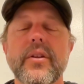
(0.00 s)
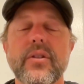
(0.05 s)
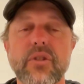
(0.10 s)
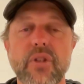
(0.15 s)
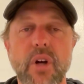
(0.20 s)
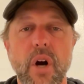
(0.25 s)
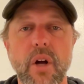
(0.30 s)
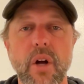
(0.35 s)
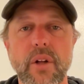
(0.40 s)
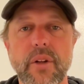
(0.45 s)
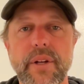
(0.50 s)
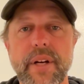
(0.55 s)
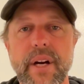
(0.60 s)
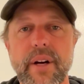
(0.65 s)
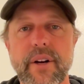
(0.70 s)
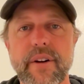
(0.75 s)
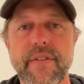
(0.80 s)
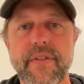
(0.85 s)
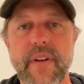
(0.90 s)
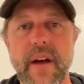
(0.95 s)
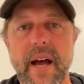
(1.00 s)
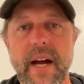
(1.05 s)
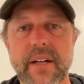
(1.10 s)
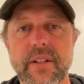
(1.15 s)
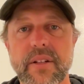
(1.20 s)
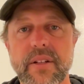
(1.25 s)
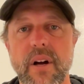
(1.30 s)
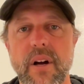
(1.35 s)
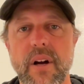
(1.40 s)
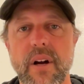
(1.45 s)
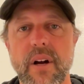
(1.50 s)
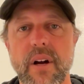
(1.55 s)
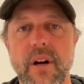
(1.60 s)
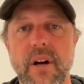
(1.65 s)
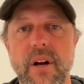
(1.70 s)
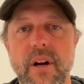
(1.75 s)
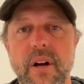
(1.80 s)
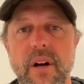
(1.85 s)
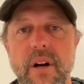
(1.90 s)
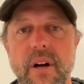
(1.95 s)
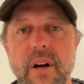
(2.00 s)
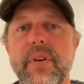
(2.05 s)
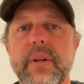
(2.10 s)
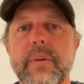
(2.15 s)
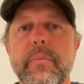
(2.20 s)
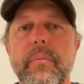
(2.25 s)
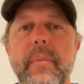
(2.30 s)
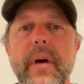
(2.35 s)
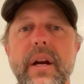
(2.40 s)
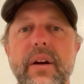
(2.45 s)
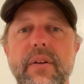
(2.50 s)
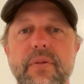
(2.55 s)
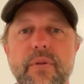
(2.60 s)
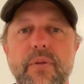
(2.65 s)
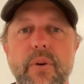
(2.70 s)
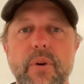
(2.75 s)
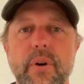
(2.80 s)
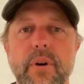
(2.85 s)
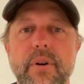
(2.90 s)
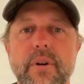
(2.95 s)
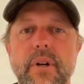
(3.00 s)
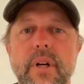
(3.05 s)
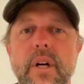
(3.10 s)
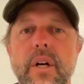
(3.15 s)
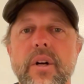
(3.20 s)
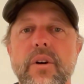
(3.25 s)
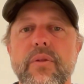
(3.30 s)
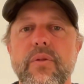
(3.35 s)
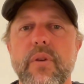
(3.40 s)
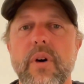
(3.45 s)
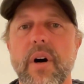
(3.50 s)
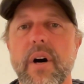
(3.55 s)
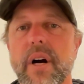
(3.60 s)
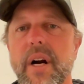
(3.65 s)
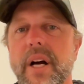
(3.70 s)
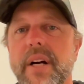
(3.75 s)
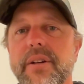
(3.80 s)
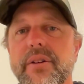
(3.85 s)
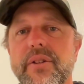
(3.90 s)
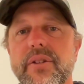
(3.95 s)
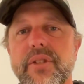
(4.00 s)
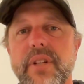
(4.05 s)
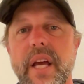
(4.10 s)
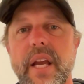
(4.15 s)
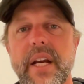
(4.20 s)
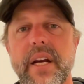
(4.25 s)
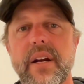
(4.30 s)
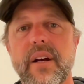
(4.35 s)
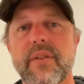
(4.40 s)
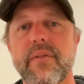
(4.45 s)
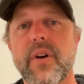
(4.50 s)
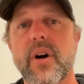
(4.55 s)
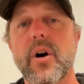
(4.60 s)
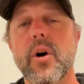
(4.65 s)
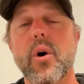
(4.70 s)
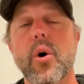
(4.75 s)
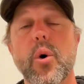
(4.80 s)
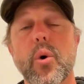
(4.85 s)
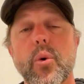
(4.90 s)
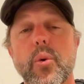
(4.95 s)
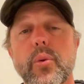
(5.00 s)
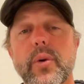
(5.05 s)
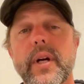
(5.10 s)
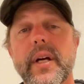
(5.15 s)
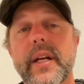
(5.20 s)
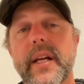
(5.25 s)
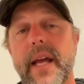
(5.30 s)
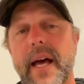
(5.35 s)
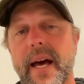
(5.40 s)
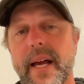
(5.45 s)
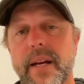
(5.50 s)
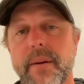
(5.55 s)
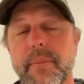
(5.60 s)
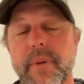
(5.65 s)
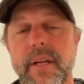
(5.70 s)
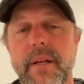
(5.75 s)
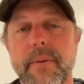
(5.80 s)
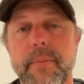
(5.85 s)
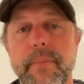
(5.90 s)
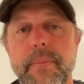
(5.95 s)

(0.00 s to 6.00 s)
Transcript: culinary fact offers a perfect metaphor for our understanding of our own anatomy.